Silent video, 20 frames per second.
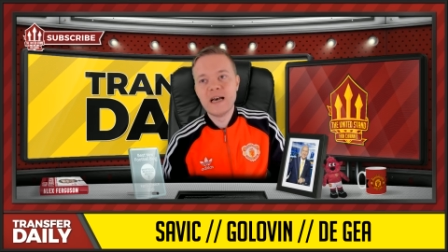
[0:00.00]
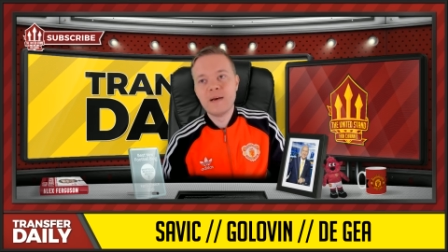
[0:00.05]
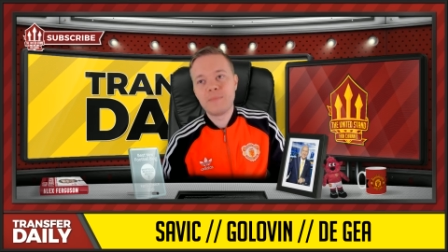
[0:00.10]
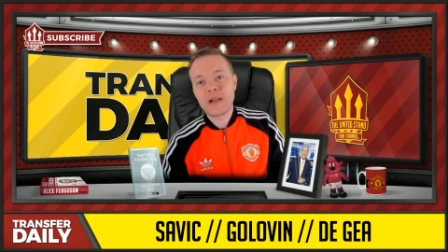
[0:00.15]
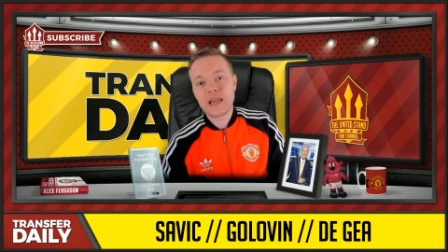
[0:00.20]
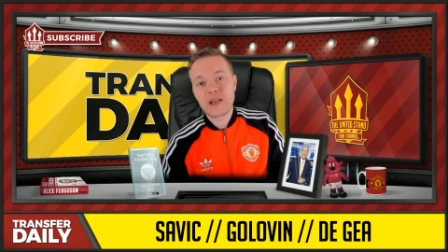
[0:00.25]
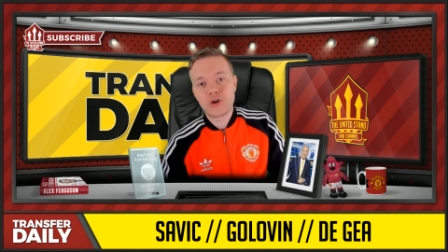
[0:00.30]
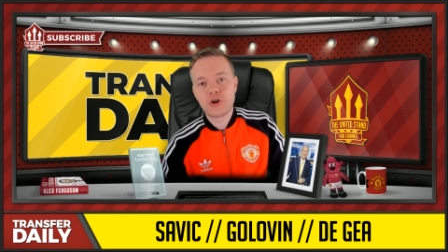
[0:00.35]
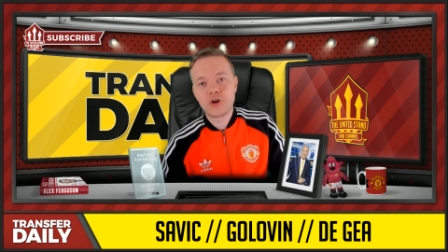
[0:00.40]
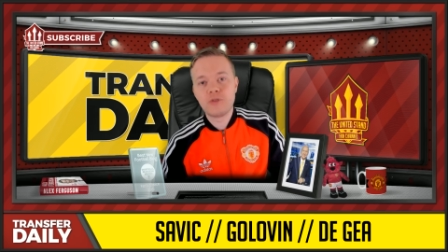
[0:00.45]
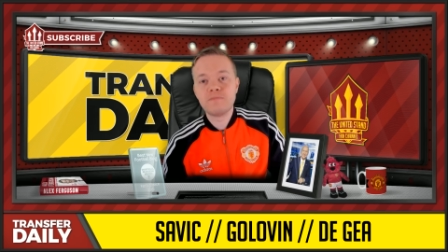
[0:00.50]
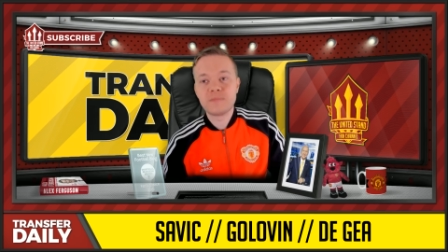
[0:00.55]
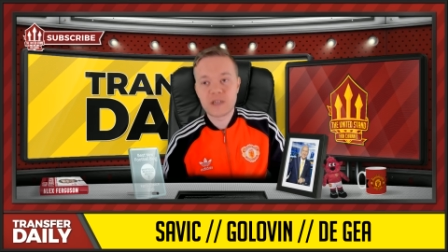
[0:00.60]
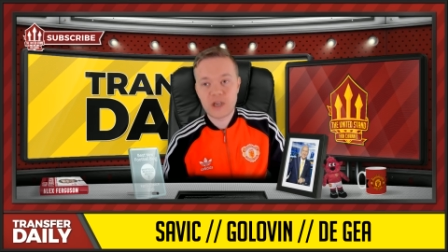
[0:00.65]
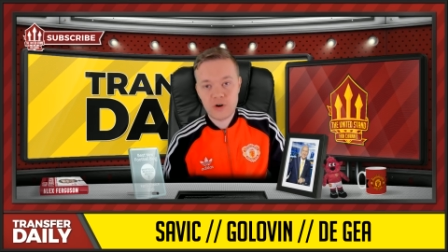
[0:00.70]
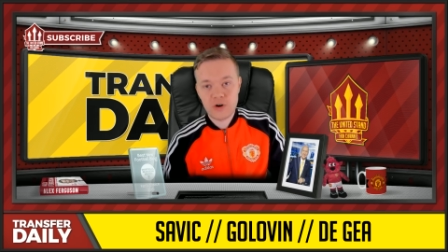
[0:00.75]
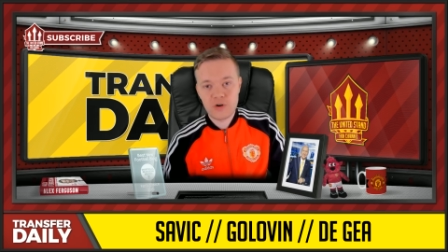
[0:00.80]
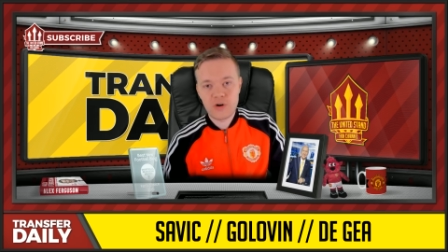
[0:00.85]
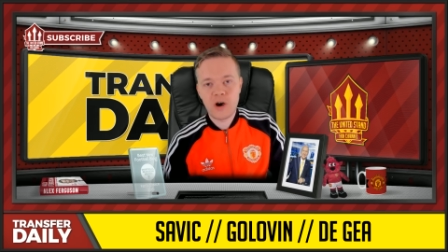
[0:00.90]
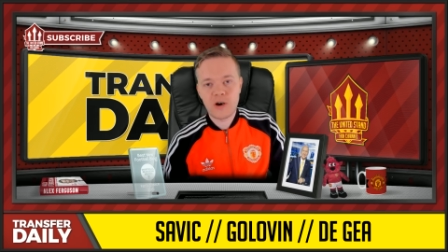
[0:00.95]
but it comes
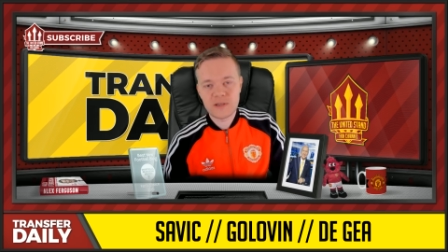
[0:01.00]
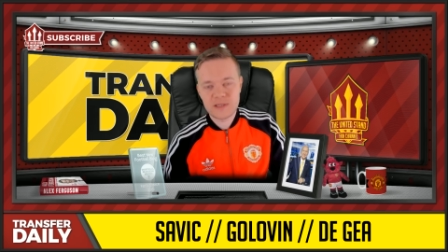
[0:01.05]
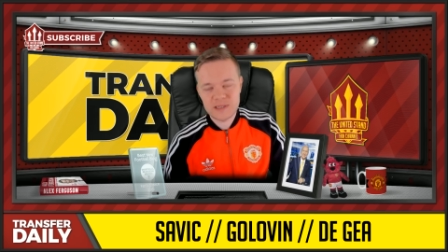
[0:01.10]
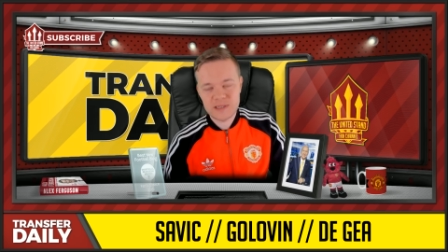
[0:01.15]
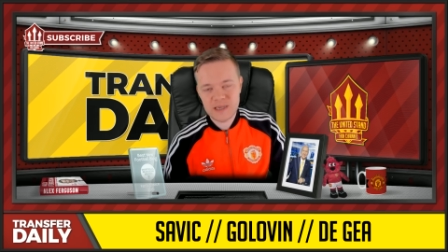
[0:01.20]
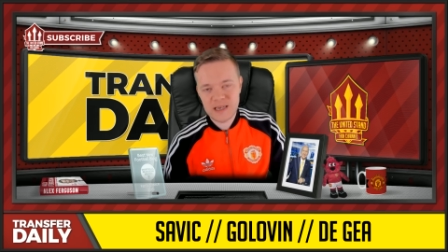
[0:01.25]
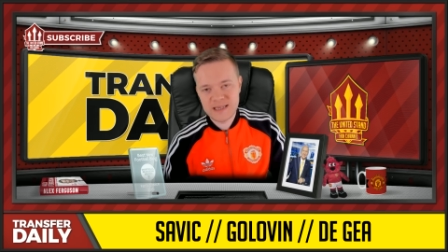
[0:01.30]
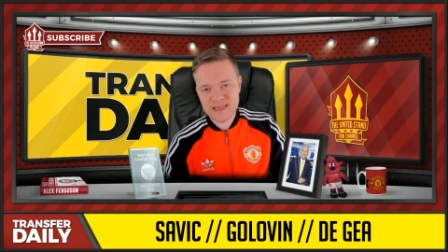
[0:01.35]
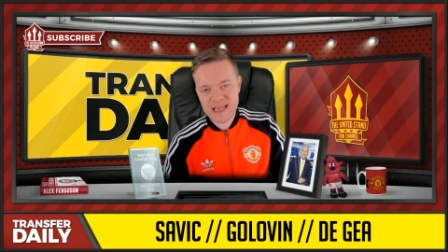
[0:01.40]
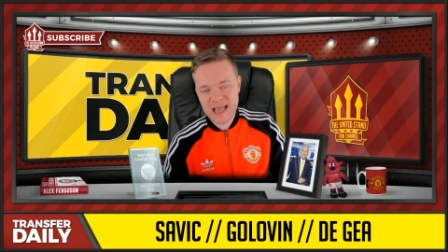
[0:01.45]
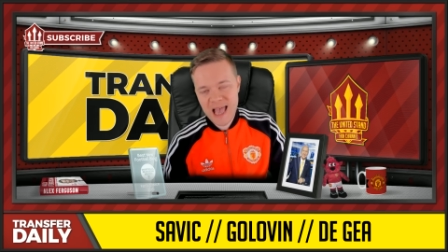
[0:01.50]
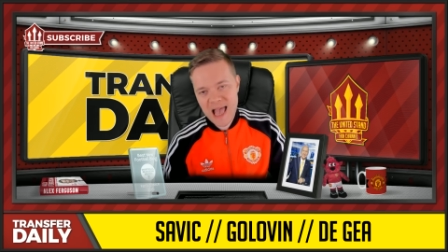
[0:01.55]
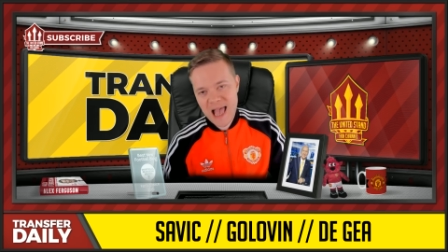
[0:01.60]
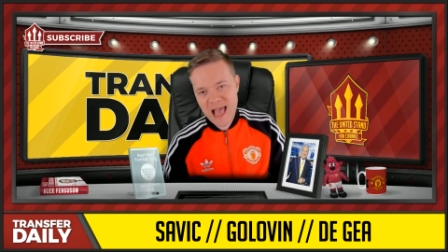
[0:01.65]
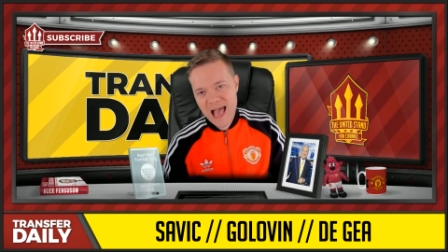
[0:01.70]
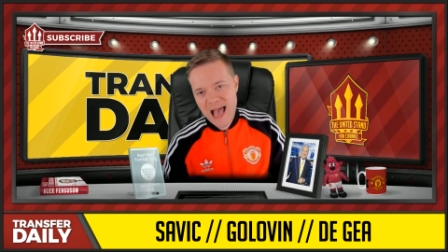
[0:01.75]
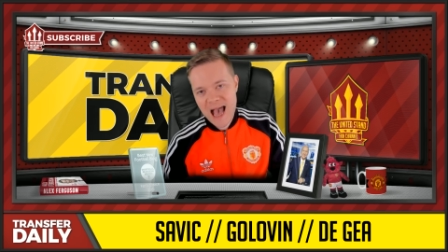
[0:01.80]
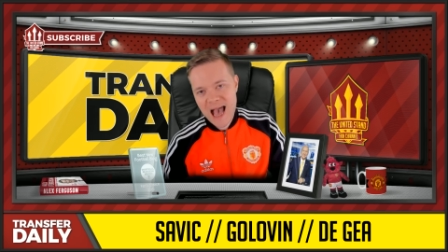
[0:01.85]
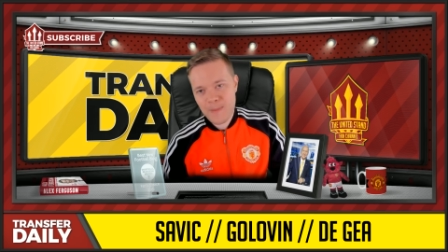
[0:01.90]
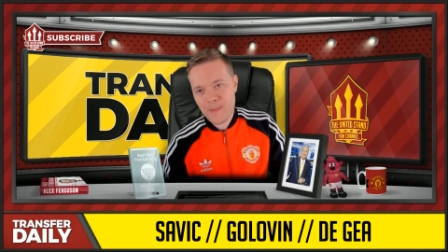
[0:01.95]
across as
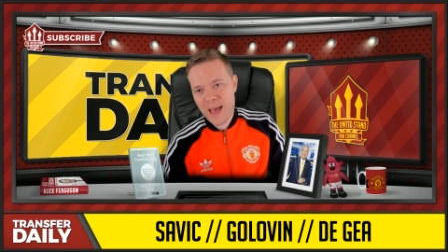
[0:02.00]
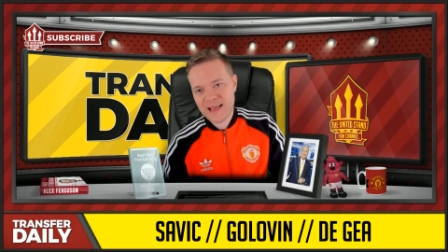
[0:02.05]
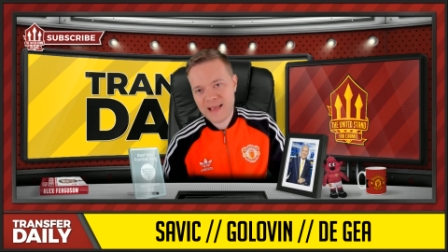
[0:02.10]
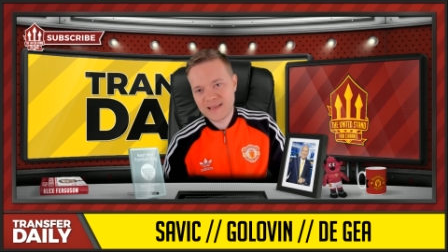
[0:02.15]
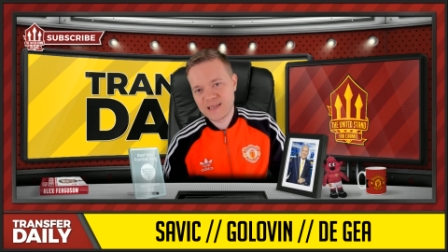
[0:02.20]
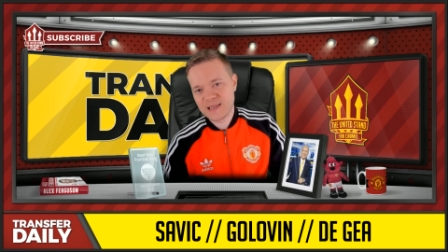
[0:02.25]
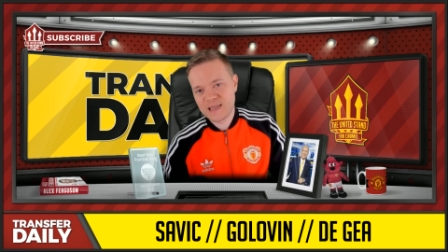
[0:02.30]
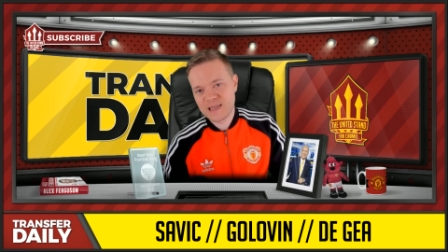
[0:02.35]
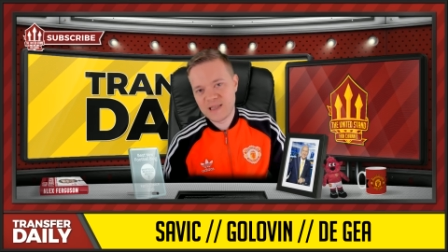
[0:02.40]
haphazard